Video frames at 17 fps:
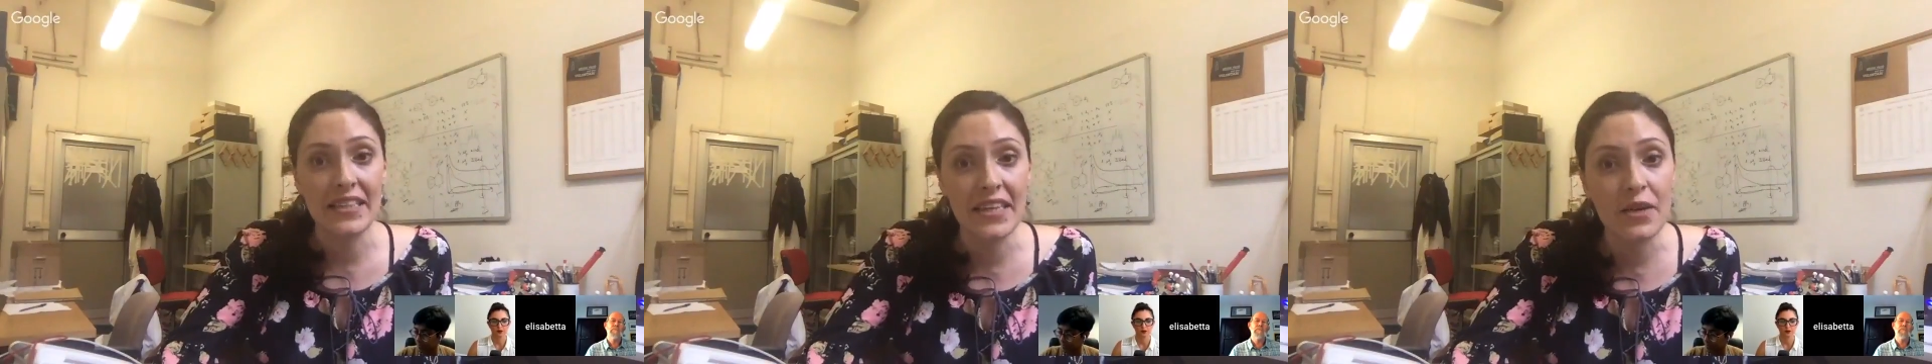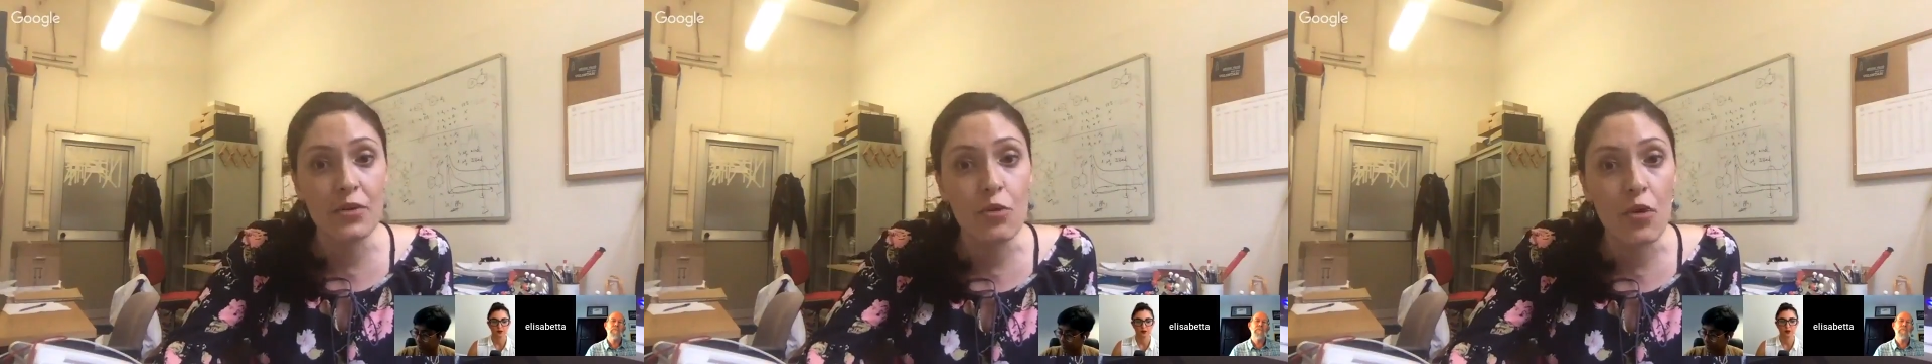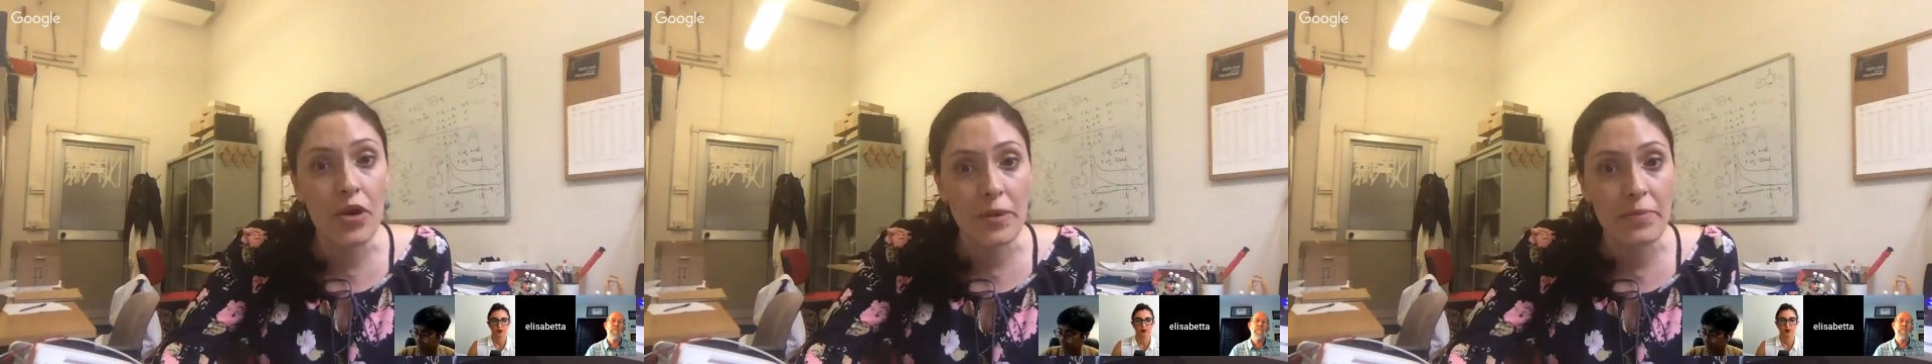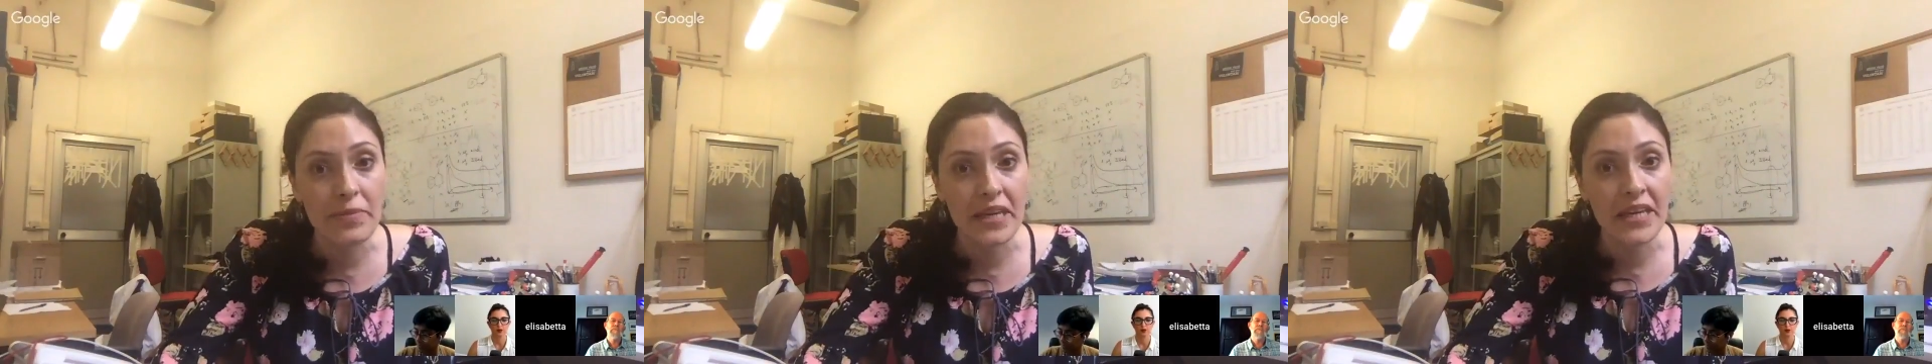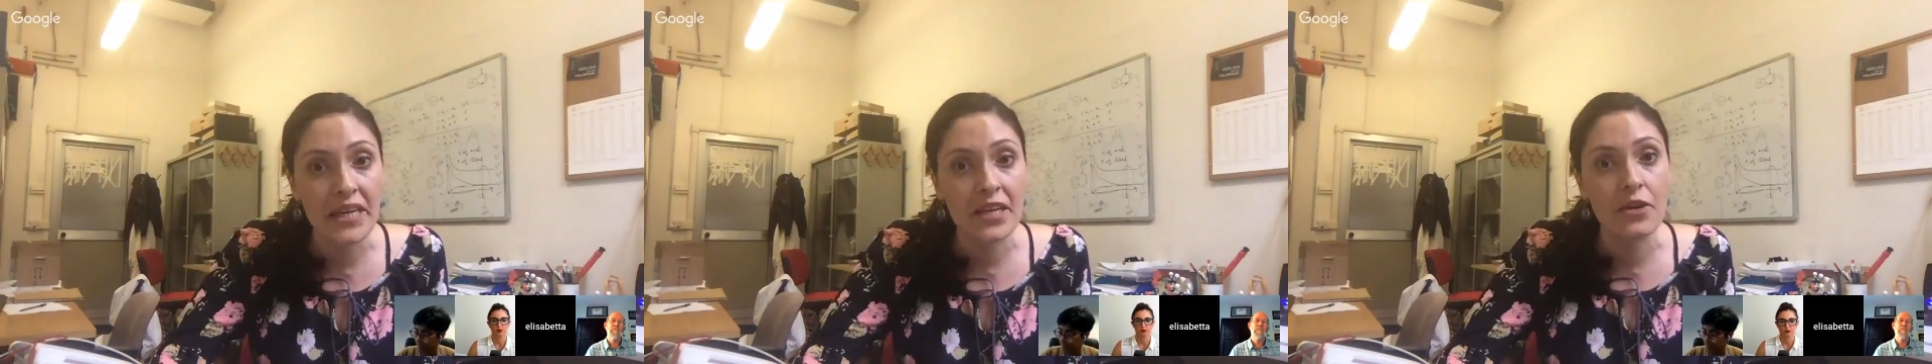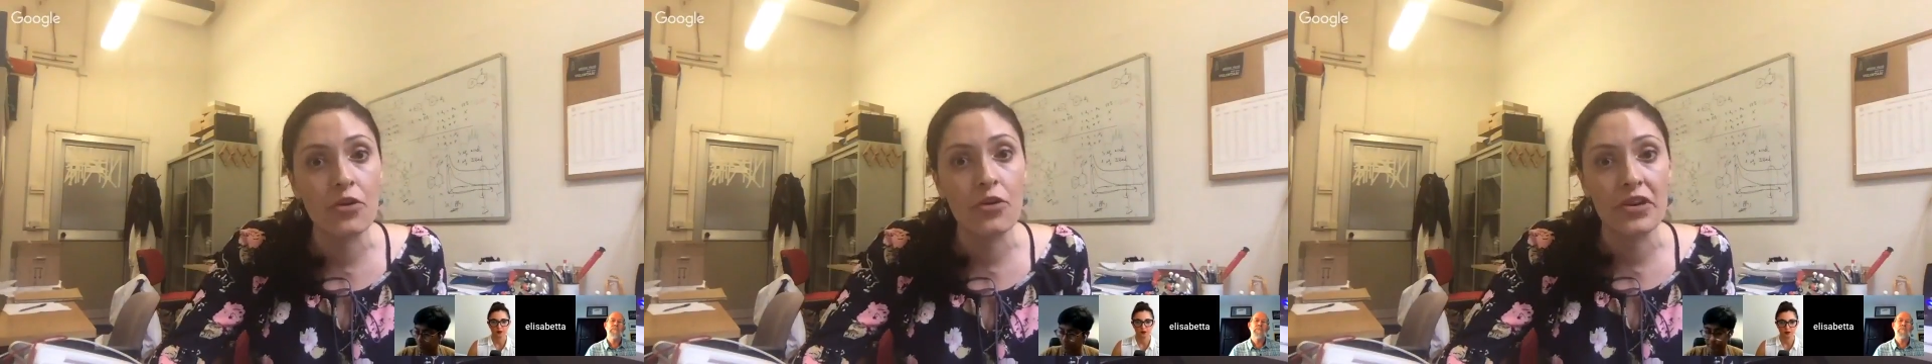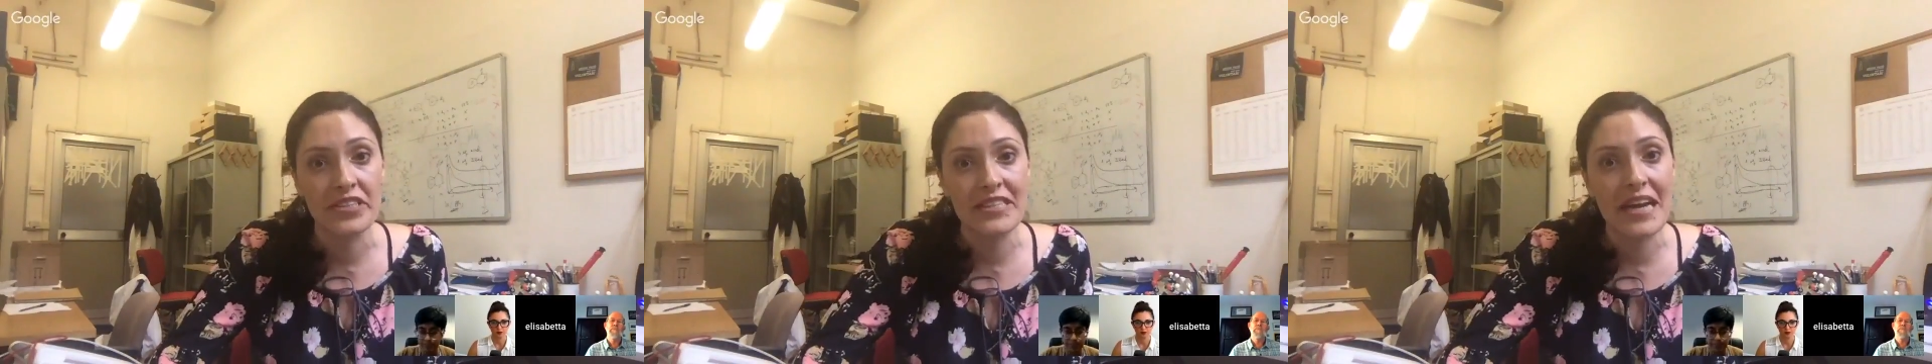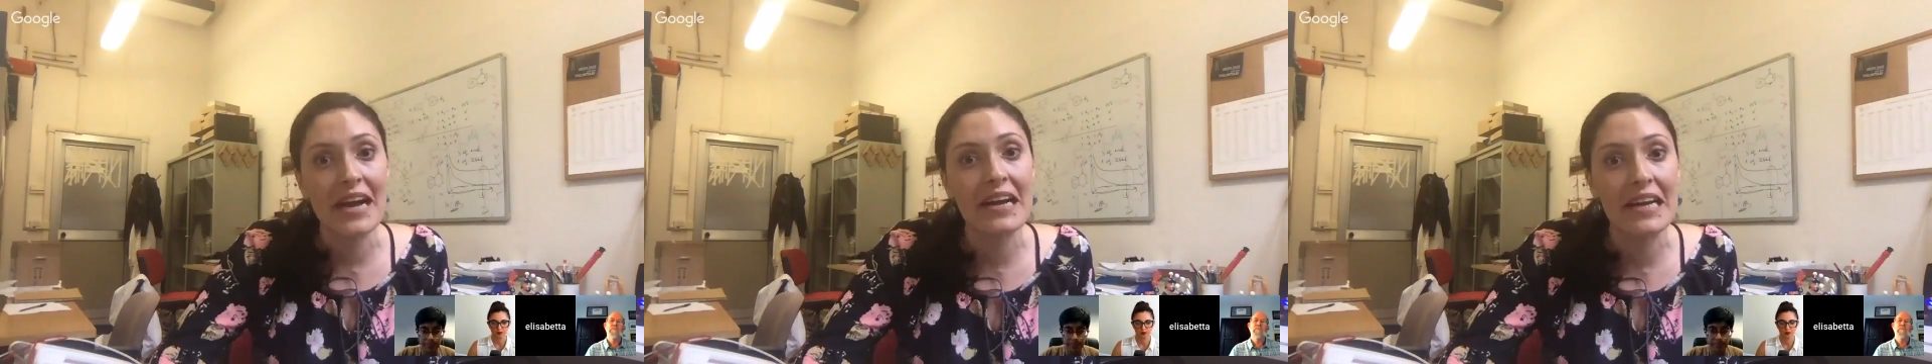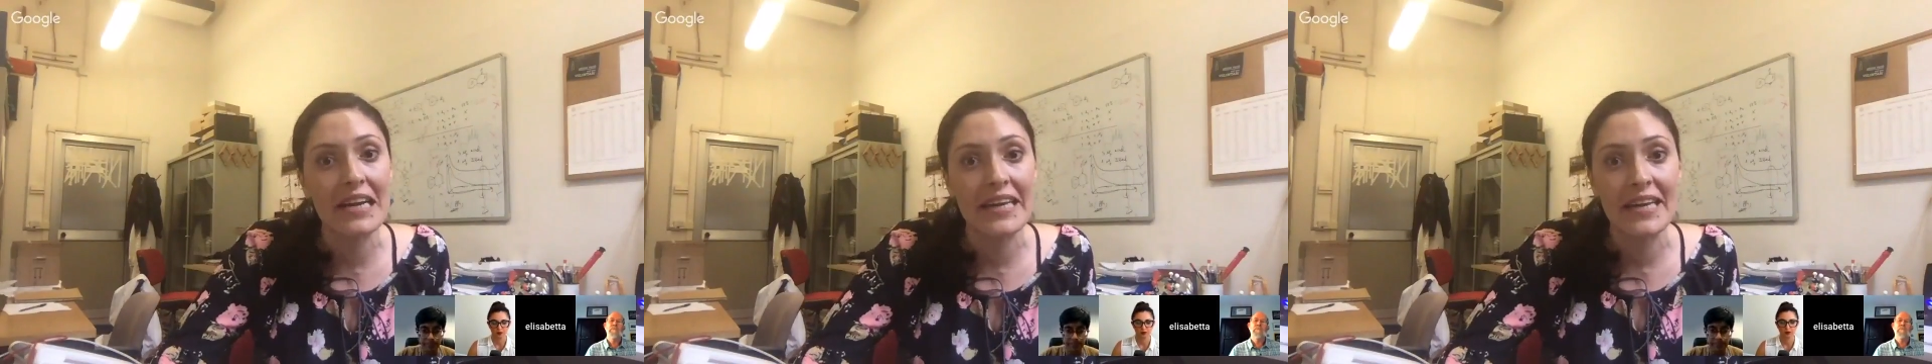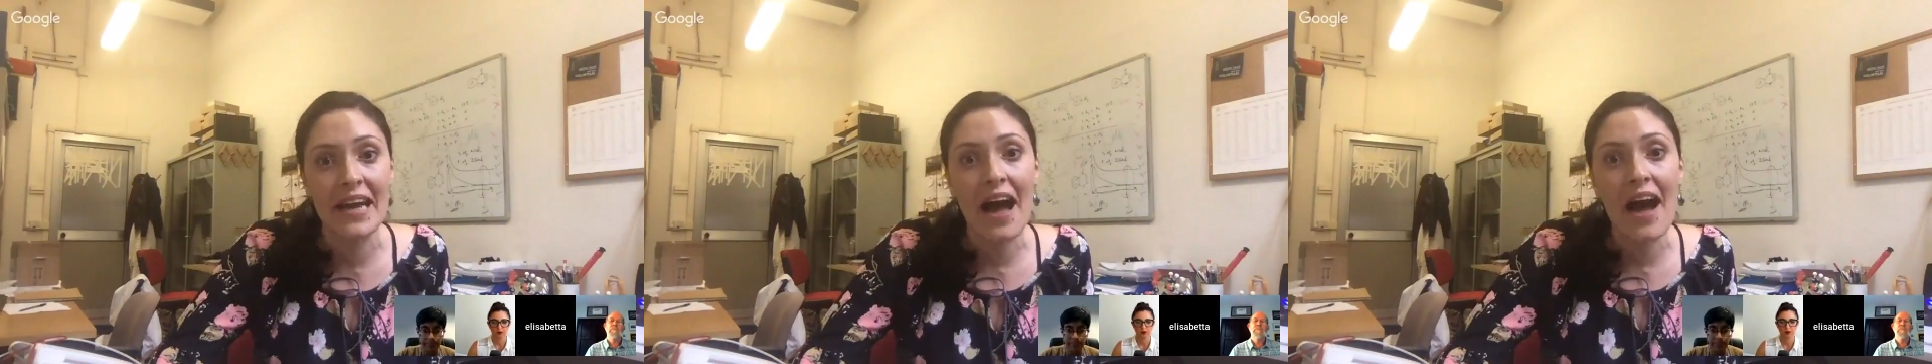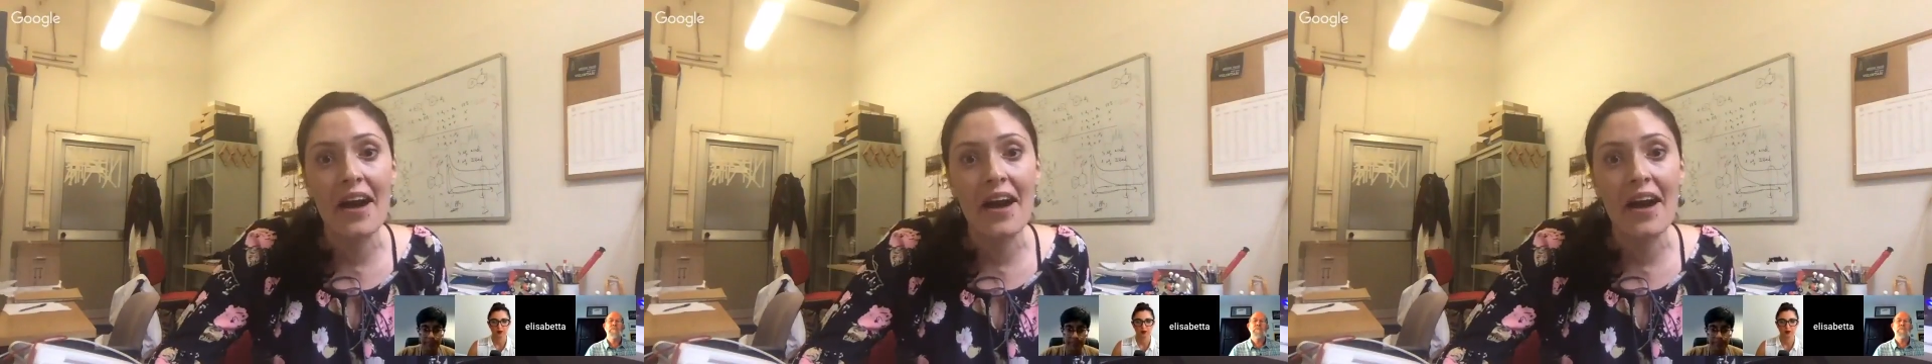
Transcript: deworming or tackling